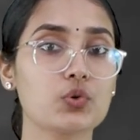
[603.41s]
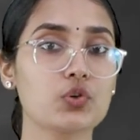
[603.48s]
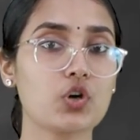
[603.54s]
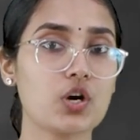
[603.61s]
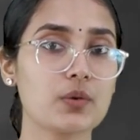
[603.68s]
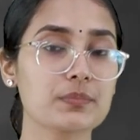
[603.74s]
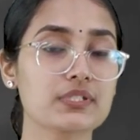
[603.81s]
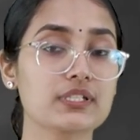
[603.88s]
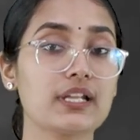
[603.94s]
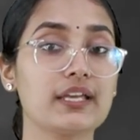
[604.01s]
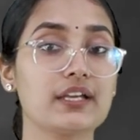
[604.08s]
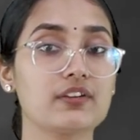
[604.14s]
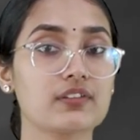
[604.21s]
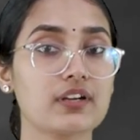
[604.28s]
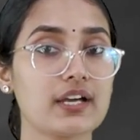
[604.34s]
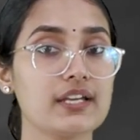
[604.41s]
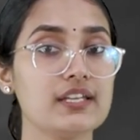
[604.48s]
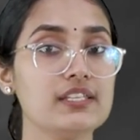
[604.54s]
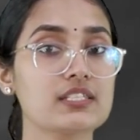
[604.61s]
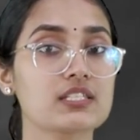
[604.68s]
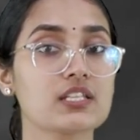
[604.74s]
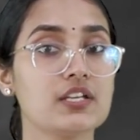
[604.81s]
crops like
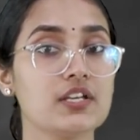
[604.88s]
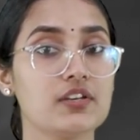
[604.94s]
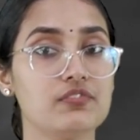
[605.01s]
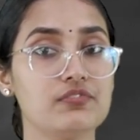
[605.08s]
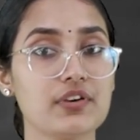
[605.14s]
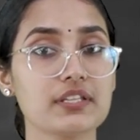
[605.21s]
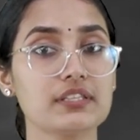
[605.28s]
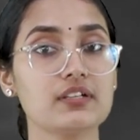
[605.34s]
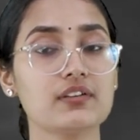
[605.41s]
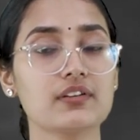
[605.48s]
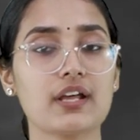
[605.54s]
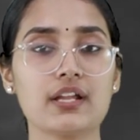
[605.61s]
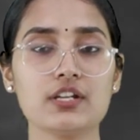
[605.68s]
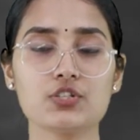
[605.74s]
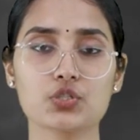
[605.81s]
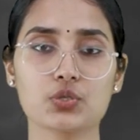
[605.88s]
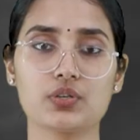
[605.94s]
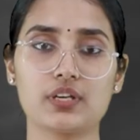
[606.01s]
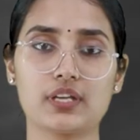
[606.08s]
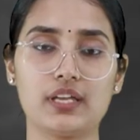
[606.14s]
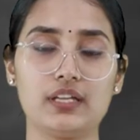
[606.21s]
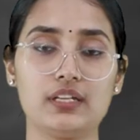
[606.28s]
rice, weather and
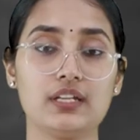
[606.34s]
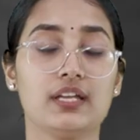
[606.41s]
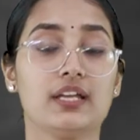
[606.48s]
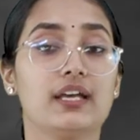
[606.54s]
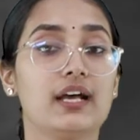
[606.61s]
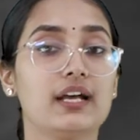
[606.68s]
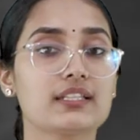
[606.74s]
sugarcane.